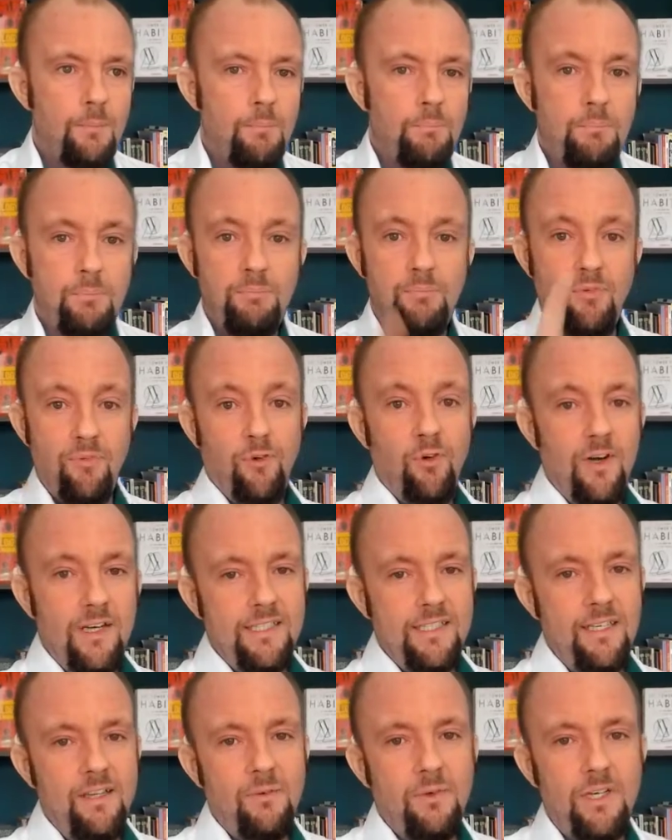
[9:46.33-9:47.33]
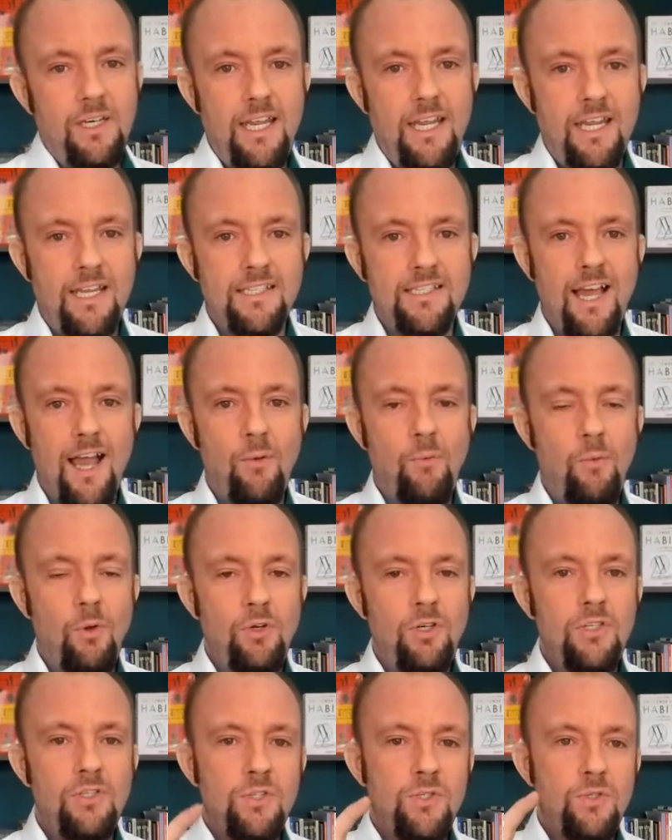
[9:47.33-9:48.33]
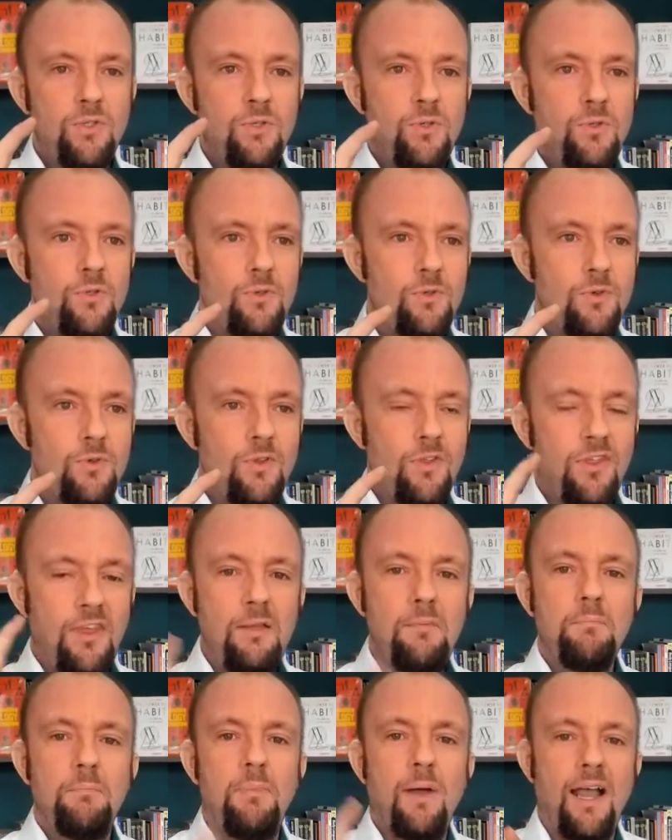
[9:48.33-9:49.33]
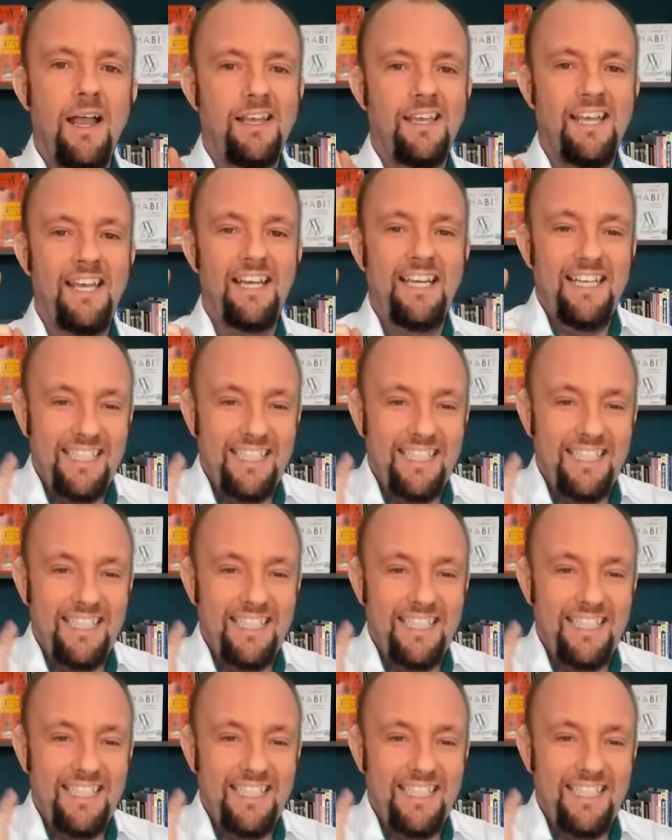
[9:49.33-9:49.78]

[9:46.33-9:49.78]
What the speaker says: Before I tell you what it is, I want you to think back.